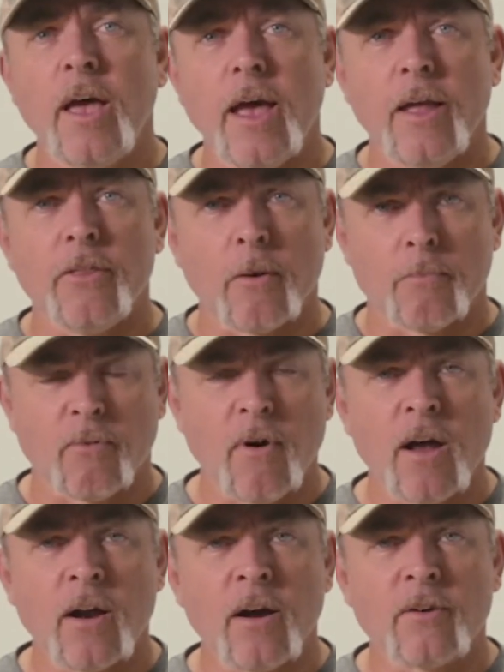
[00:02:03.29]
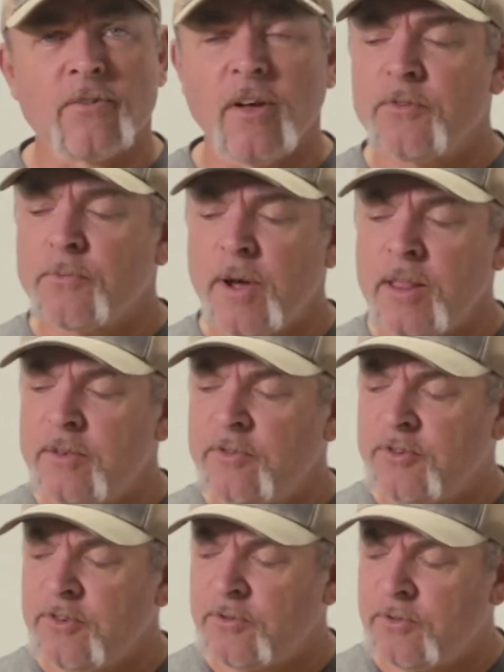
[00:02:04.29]
and their products, as well as
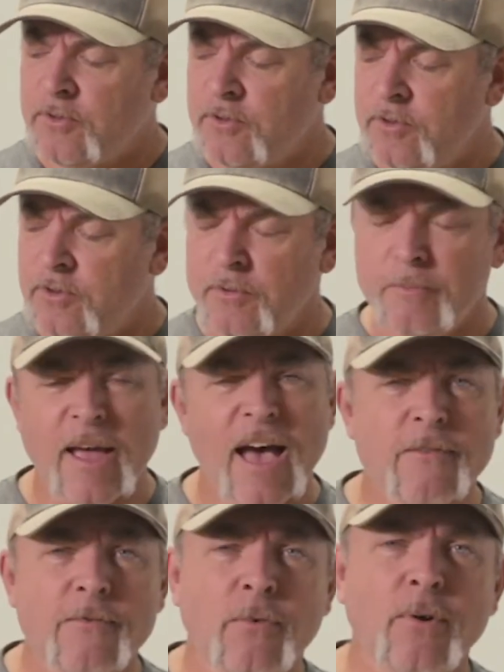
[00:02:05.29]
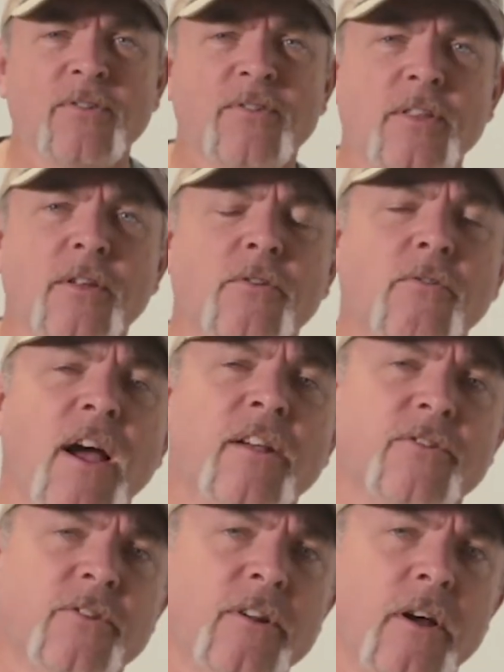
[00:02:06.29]
just to have a voice in the
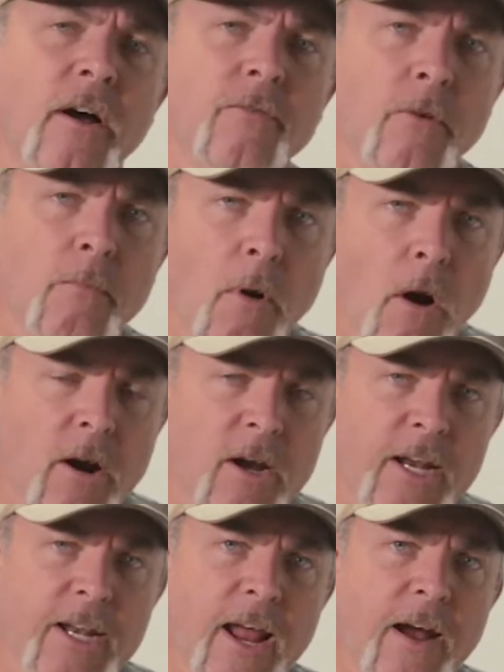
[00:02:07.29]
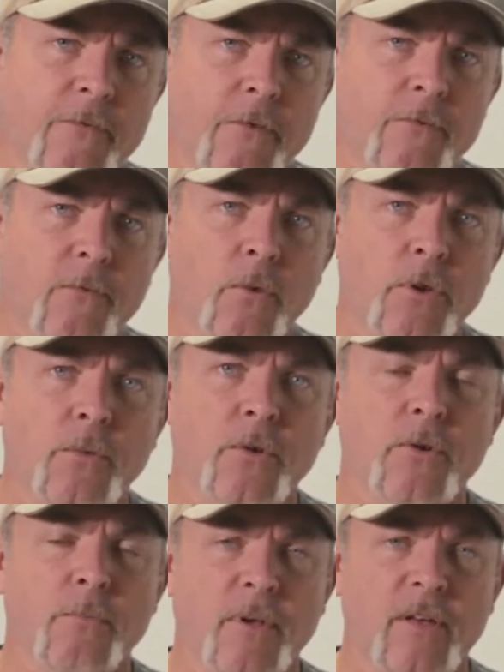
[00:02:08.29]
direction of your marketing effort for you and
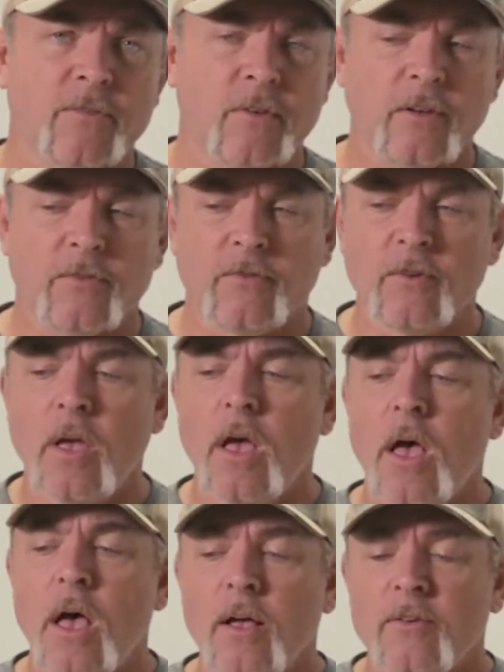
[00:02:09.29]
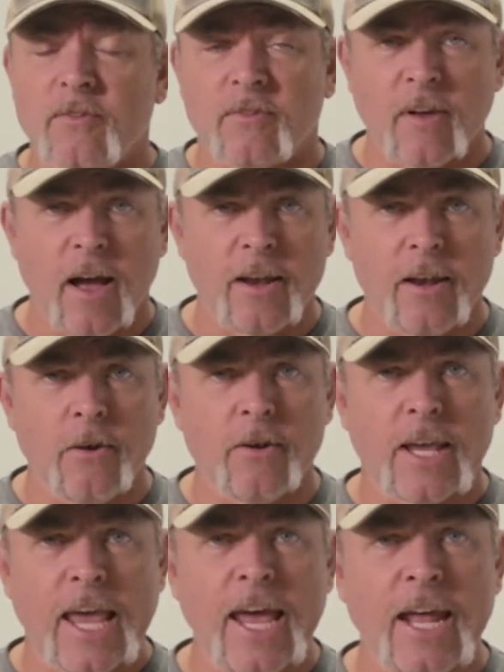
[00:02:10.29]
your business. Side note
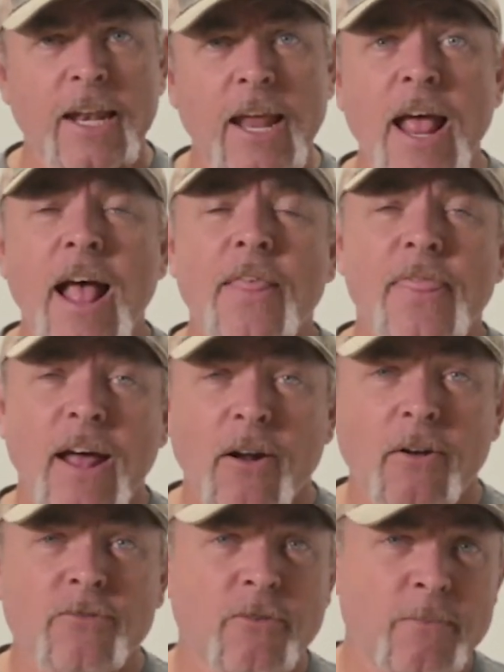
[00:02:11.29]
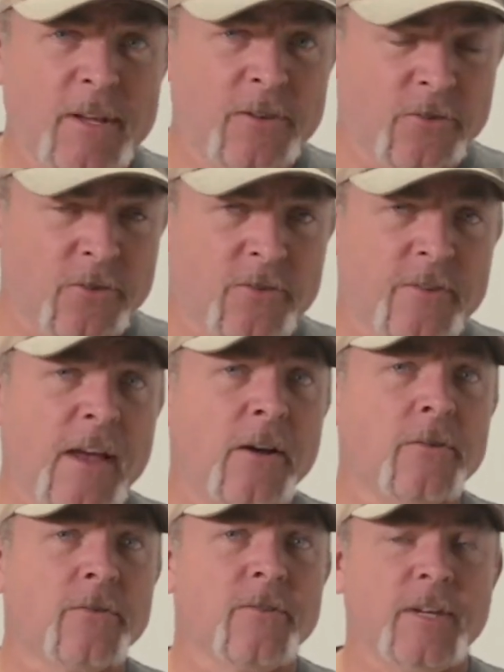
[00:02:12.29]
again, that also means your
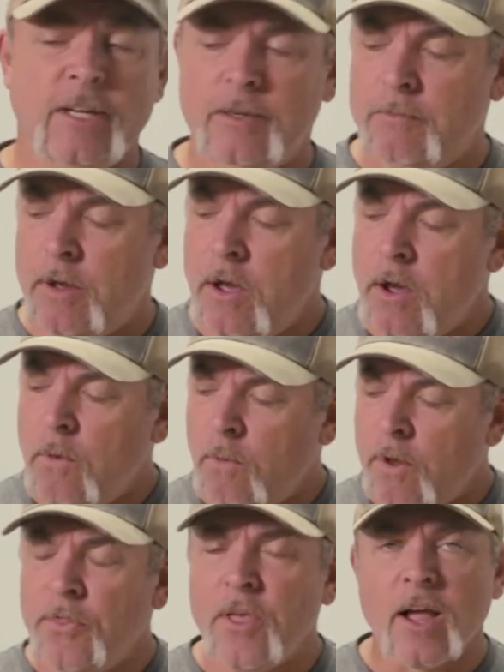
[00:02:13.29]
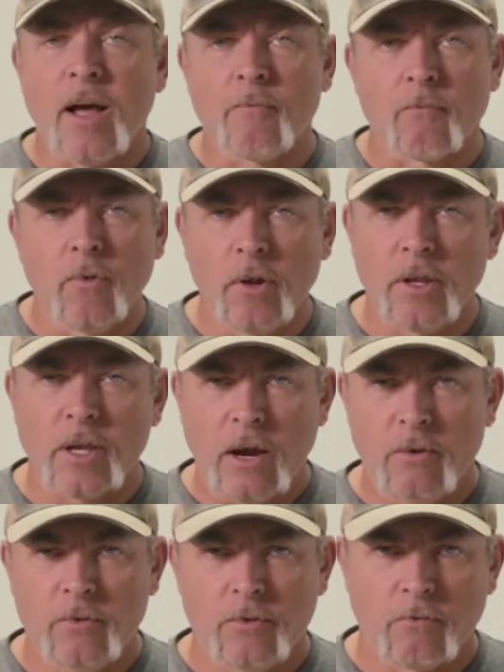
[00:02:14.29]
sales team. One thing I'm really
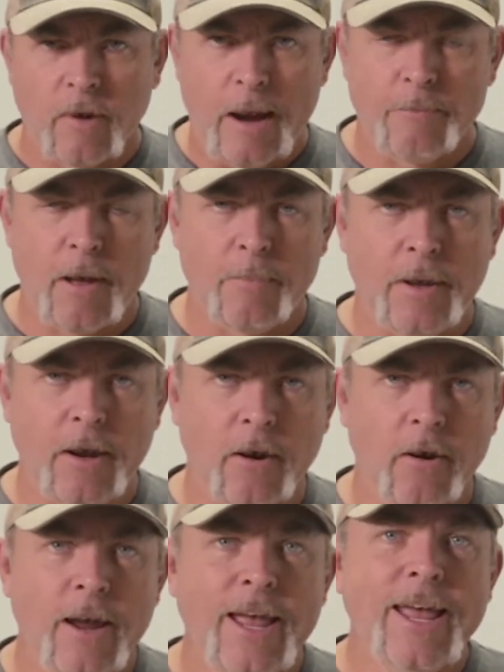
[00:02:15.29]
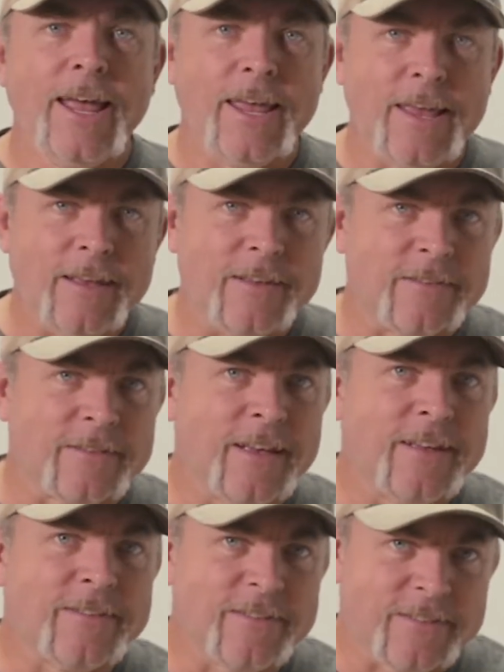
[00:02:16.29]
going to ramp up here is
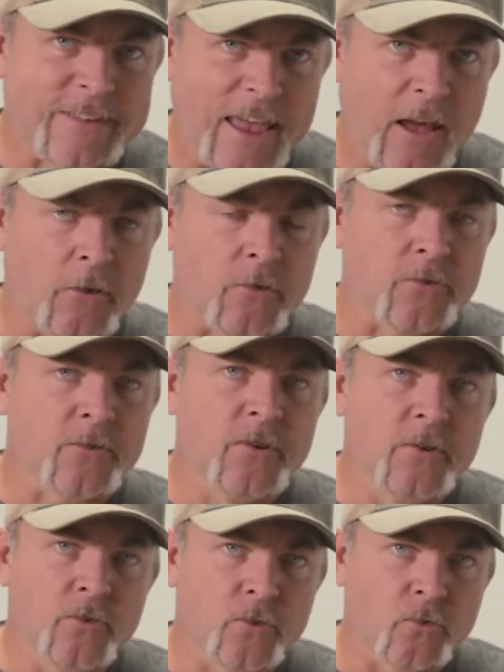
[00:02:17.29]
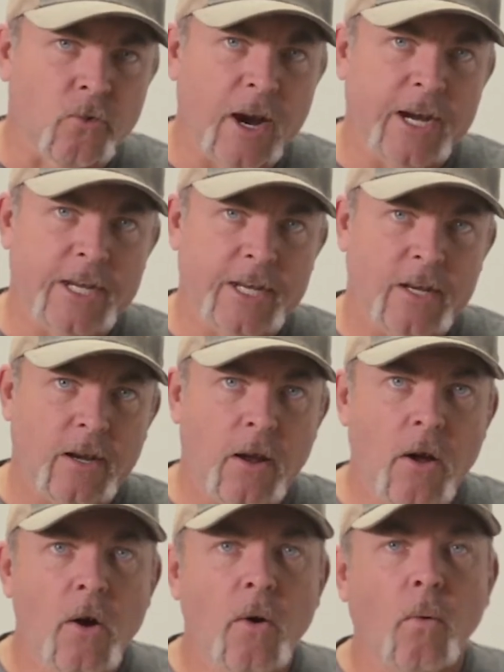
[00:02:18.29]
sales training.
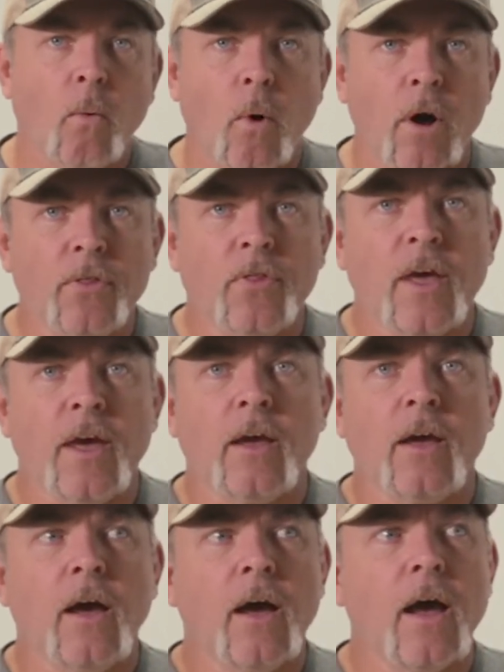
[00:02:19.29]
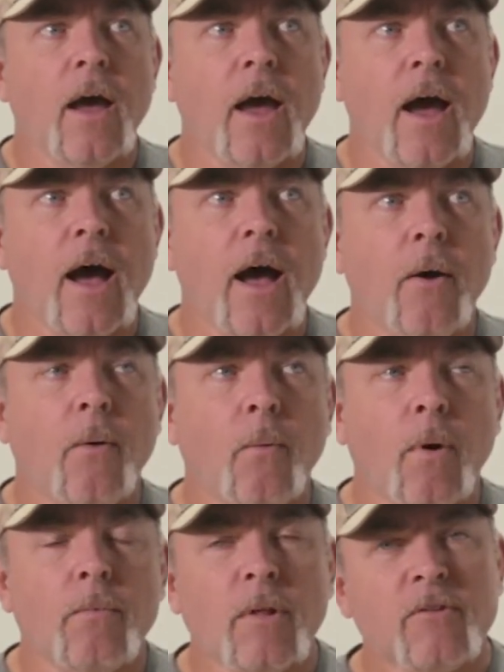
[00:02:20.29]
One thing,
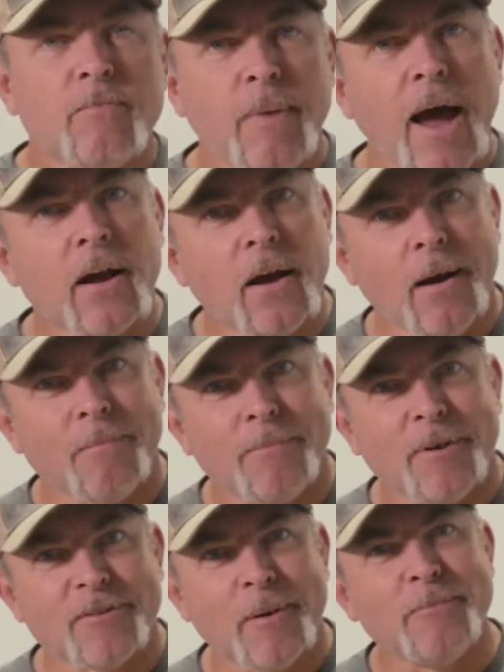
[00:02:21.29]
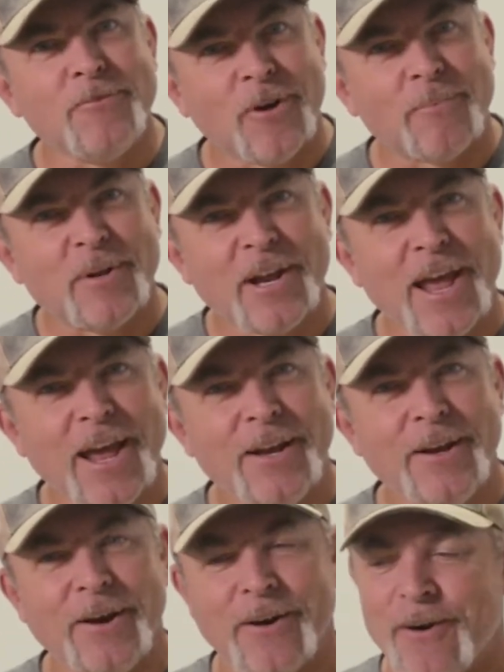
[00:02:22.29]
well, let's back up because I'm jumping ahead
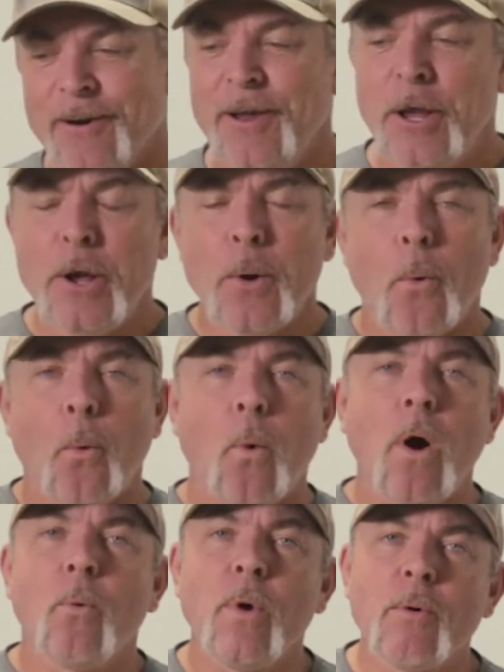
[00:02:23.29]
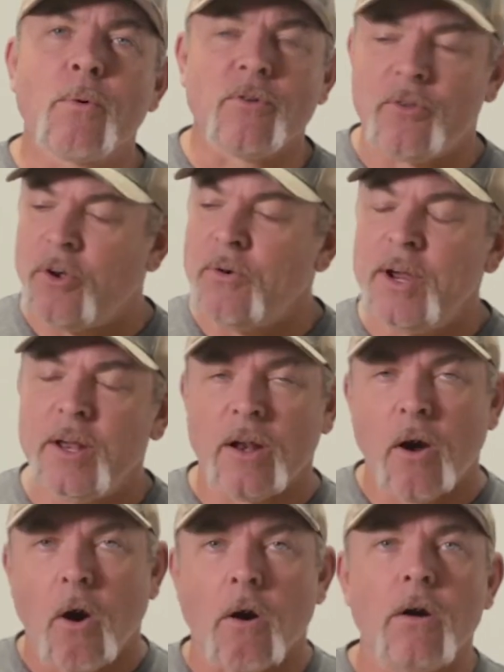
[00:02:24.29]
here. What we were doing,
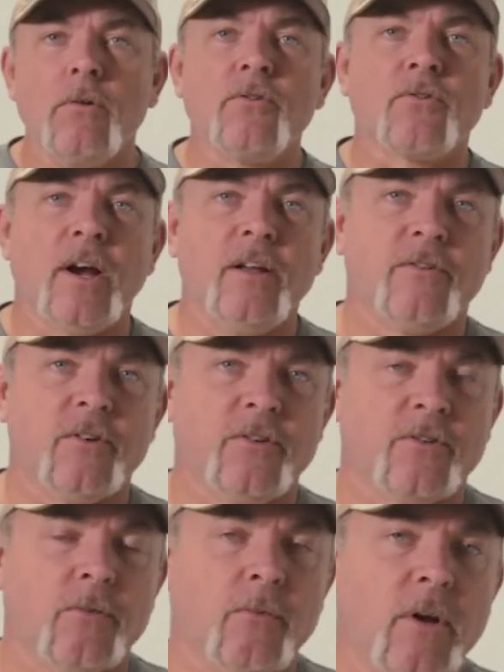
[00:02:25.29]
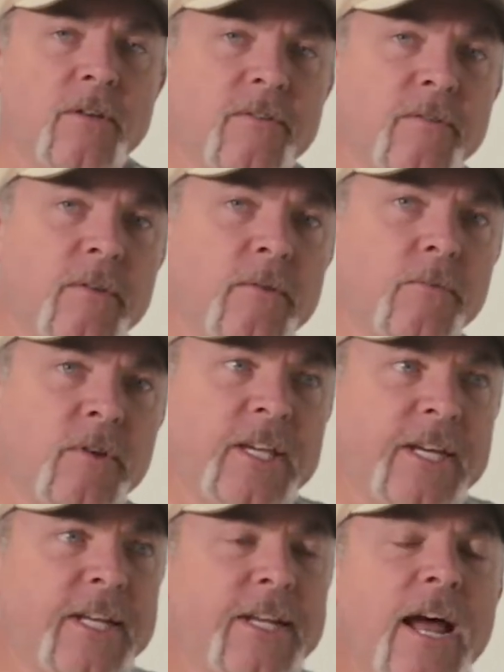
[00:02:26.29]
our own transition, was
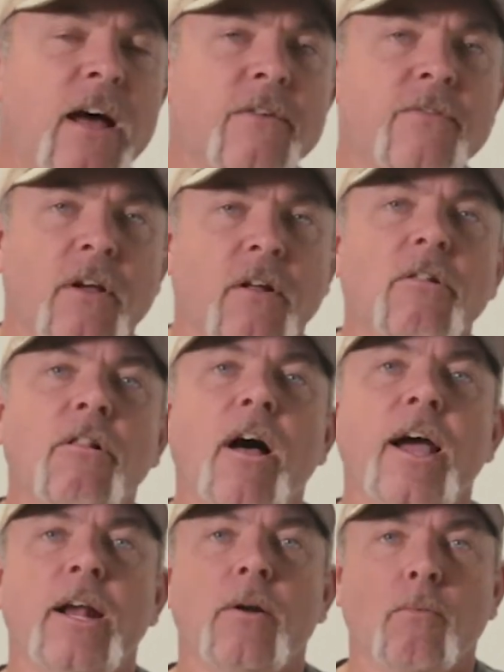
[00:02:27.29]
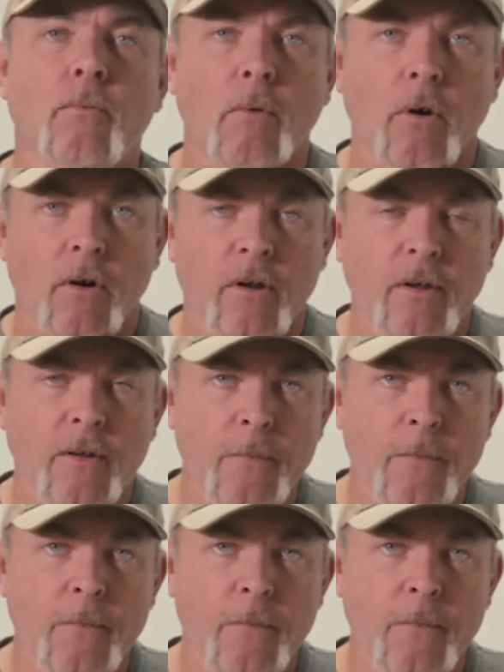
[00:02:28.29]
getting out of the client work